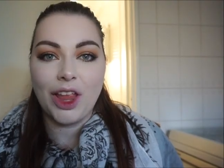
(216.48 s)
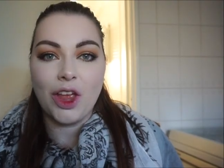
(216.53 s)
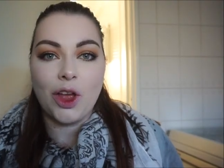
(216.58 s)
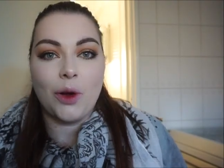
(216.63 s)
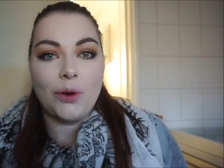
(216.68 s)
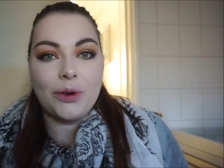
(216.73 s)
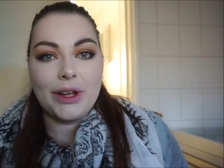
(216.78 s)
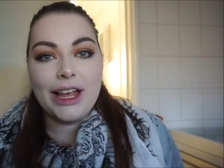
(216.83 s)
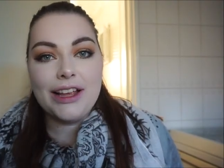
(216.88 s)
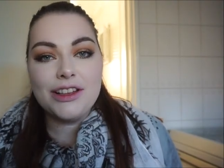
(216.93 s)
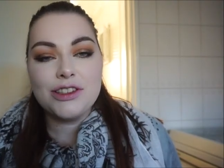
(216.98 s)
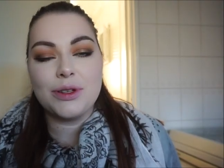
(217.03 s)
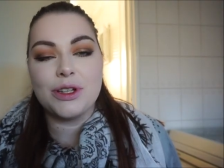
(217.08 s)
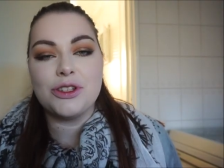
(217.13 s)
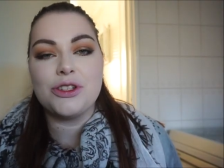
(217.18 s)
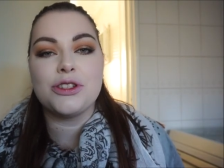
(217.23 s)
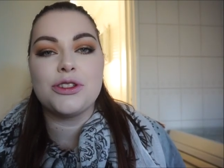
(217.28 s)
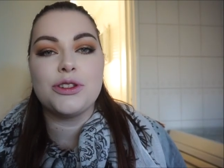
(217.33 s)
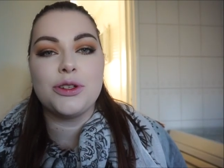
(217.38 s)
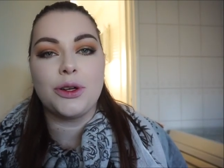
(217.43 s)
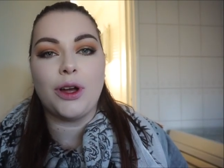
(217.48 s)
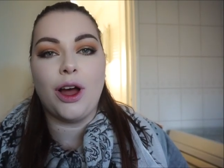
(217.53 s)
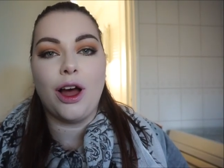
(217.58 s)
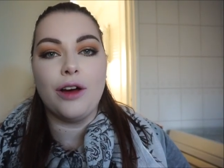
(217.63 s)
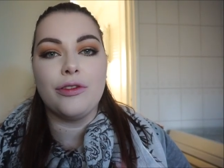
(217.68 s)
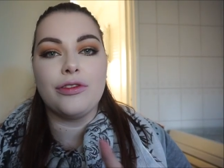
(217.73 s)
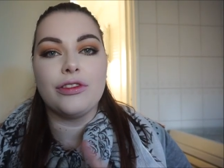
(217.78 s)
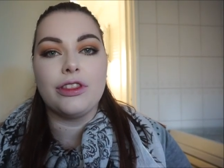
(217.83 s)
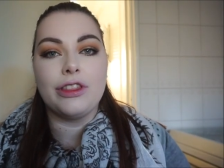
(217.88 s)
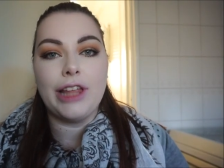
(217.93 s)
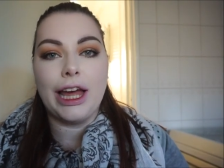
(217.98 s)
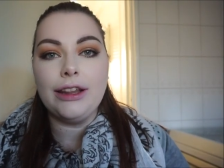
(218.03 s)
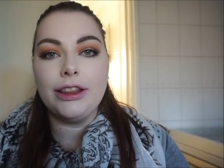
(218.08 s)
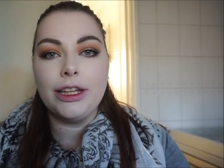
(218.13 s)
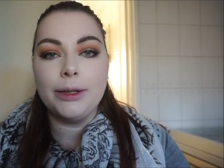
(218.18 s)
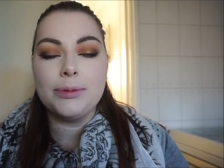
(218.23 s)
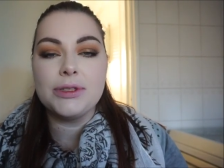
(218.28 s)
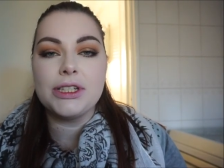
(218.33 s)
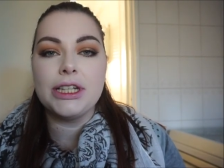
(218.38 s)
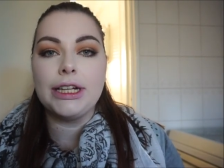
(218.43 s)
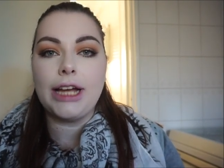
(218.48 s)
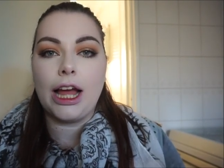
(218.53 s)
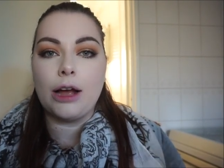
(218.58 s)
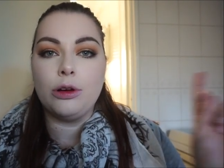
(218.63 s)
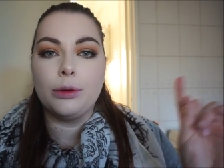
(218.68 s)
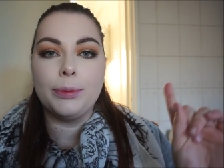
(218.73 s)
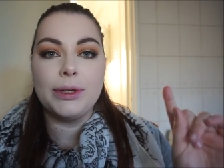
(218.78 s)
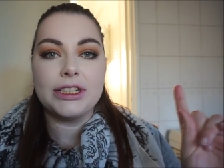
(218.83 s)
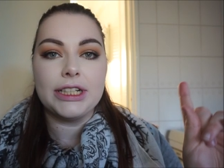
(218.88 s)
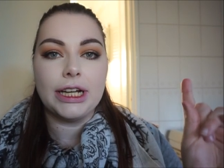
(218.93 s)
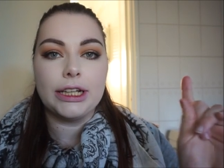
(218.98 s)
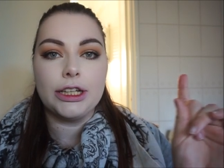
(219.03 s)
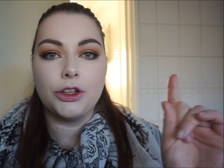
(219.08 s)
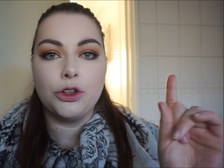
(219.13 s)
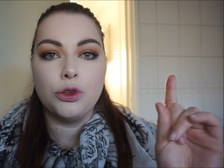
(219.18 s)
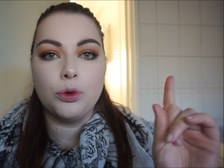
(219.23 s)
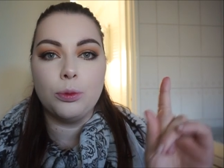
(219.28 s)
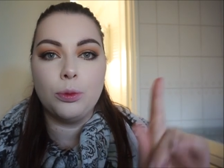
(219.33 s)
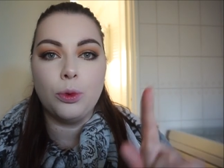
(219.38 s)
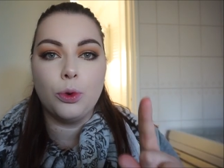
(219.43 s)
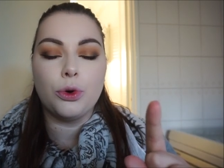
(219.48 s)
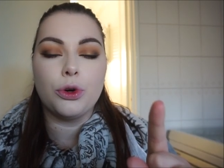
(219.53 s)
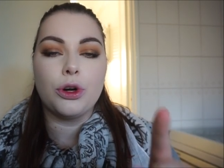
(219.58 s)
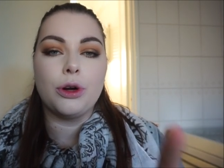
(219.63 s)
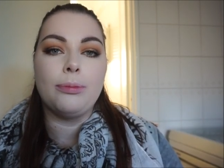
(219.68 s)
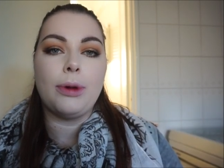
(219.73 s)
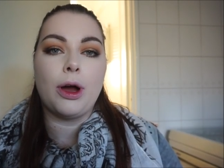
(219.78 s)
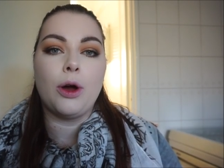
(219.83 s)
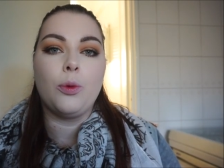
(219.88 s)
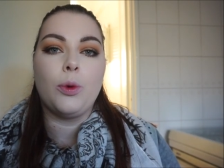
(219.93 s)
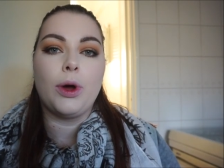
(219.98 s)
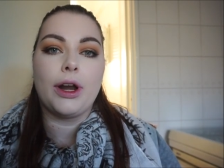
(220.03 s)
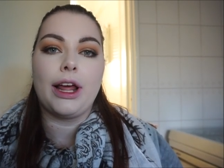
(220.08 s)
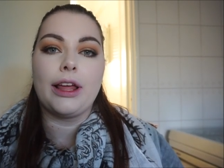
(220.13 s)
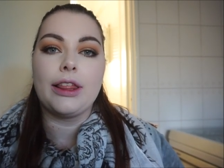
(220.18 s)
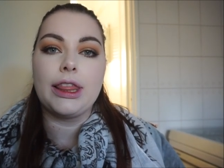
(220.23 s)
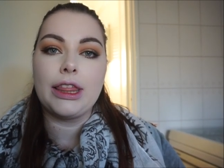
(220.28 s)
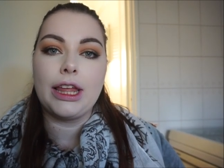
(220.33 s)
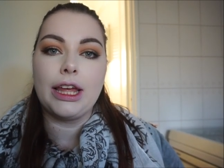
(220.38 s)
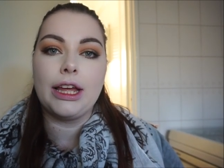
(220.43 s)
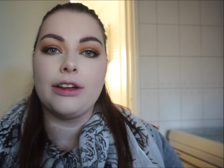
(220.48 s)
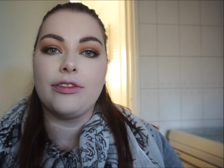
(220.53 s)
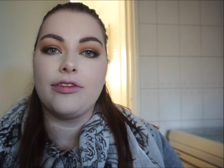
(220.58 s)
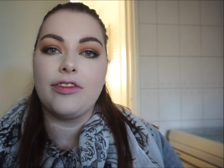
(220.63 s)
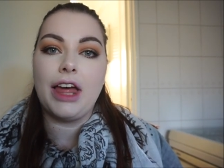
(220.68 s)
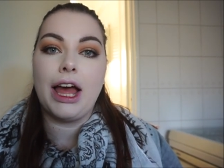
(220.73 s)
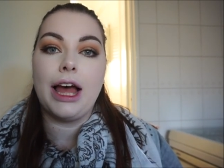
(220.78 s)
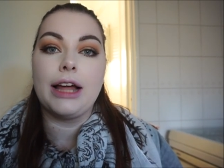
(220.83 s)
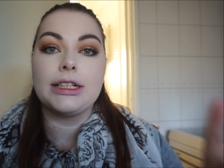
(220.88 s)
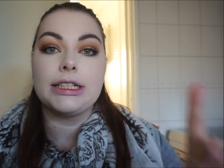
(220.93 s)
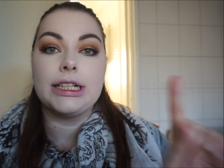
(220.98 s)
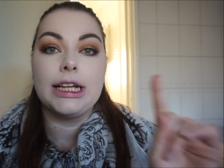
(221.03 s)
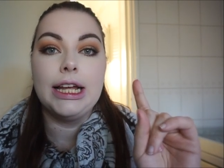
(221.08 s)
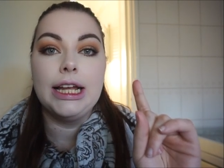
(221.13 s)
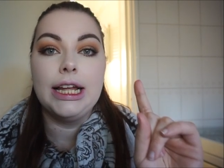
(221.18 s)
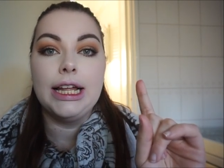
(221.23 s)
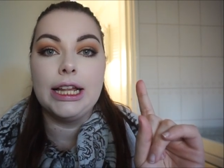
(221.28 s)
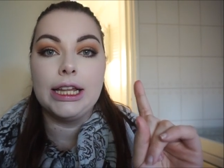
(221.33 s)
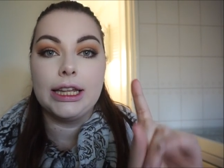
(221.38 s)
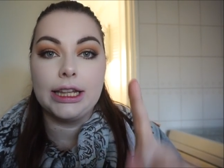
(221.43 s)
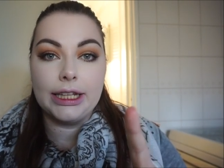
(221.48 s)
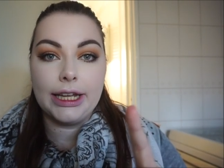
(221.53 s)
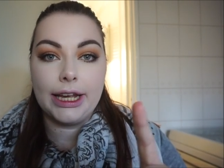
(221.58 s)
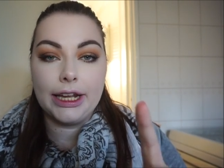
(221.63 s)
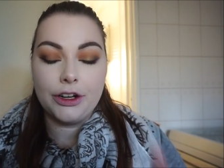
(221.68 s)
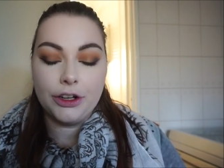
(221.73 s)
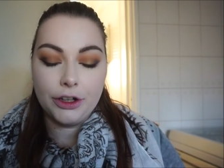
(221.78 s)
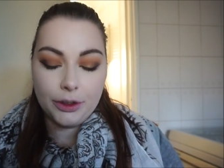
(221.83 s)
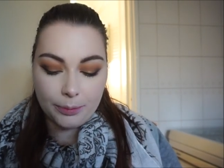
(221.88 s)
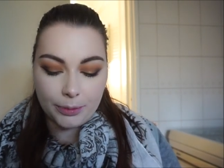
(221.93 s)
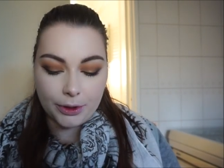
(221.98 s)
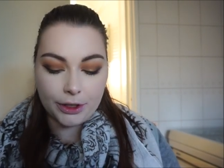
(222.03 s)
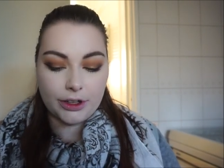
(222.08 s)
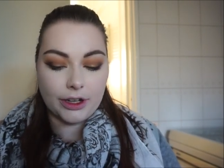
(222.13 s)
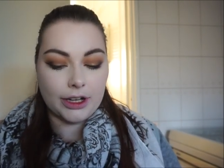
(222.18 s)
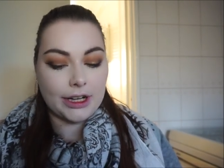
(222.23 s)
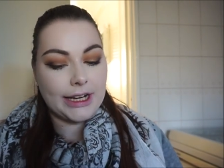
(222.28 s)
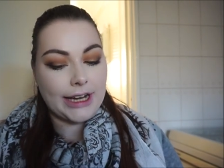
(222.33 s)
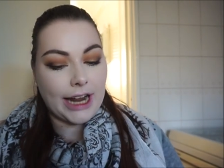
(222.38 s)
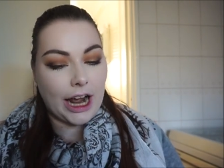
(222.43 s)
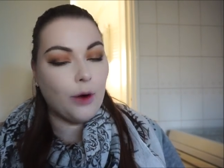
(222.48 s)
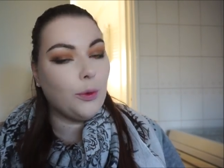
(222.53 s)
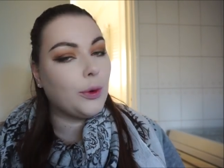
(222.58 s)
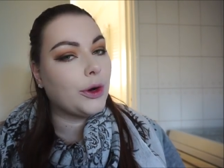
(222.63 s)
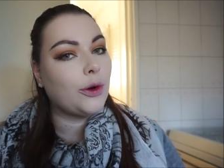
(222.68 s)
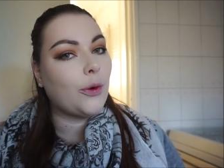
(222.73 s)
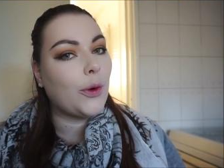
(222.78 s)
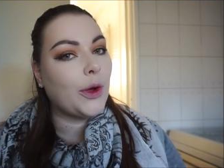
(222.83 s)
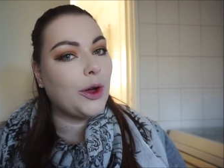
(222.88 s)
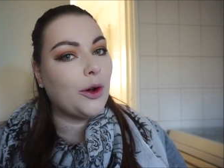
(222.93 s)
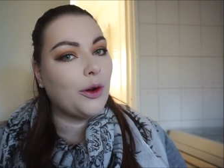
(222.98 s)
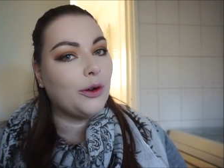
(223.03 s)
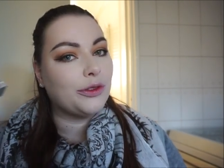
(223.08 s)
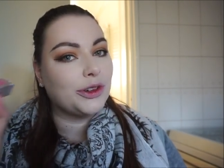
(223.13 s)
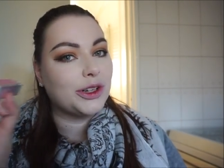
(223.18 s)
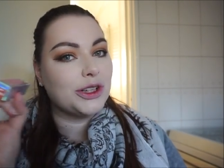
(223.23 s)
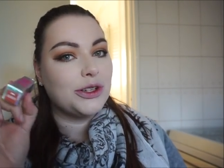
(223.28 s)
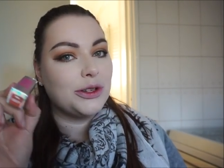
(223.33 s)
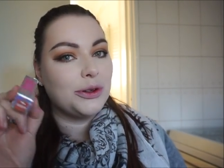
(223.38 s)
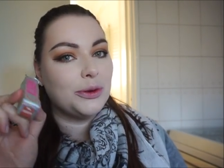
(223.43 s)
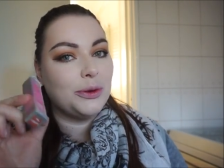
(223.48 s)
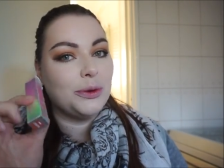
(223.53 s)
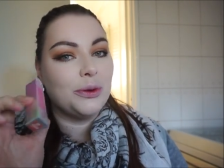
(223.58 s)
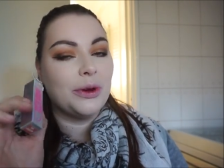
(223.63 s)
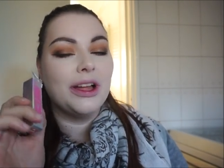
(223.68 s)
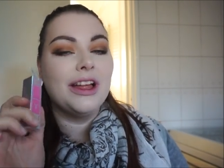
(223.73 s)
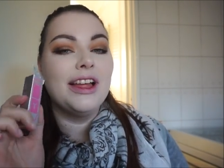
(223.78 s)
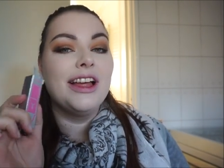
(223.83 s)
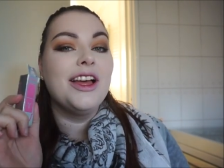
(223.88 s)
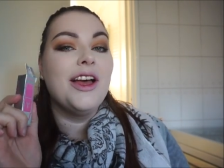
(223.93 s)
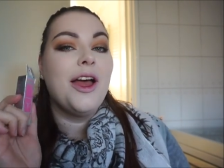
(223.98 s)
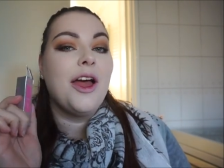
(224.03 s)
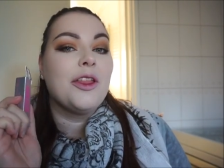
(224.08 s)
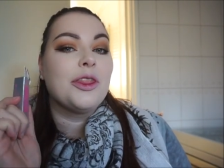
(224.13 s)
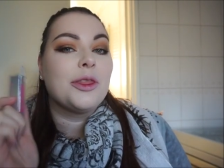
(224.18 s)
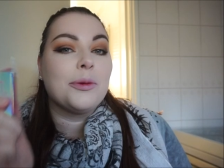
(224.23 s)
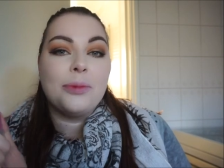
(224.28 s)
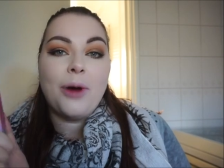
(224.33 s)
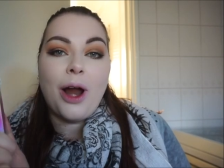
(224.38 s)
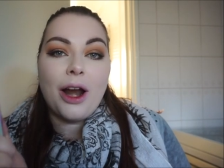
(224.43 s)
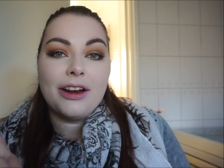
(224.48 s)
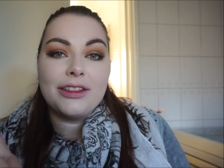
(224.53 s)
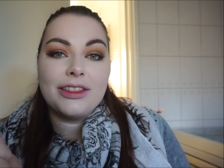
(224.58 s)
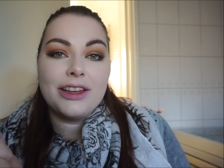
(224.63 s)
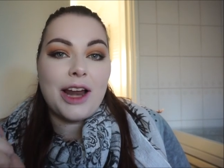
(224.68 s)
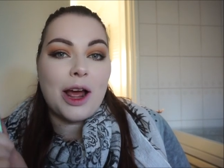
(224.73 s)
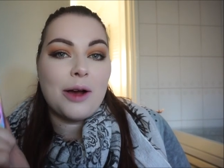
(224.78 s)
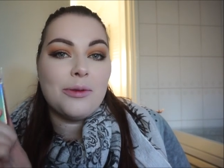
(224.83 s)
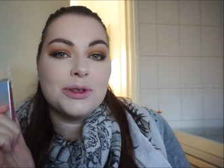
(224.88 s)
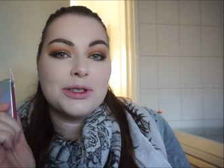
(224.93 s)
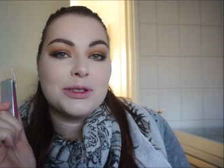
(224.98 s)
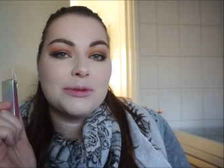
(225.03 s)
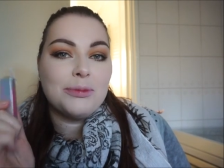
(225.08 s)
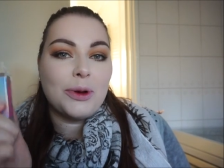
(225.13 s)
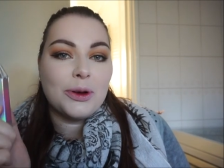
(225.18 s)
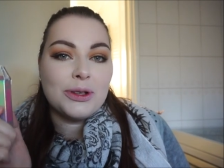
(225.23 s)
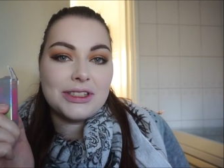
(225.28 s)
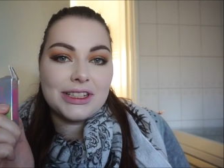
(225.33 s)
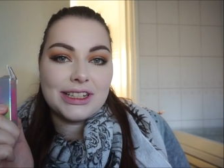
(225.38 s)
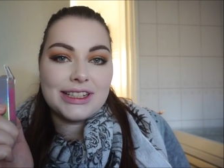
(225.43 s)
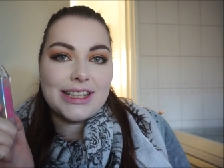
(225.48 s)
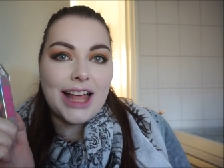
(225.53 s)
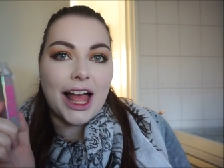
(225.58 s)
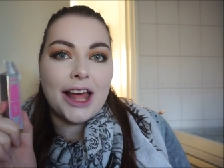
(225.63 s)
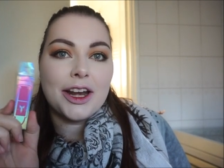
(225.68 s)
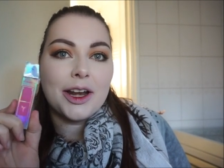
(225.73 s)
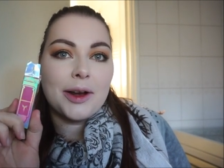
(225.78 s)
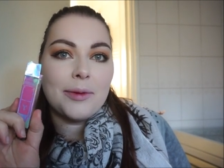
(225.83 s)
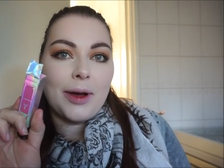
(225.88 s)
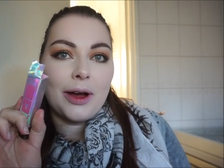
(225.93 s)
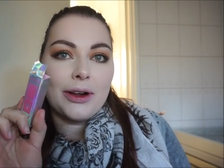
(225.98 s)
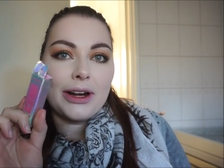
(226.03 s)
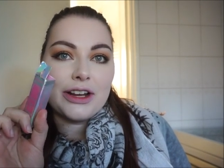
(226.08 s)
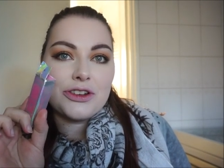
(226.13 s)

Okay, so I just took off that lipstick. I will be telling you more about what I think of that later, but now we're going over to the product that I was most excited about.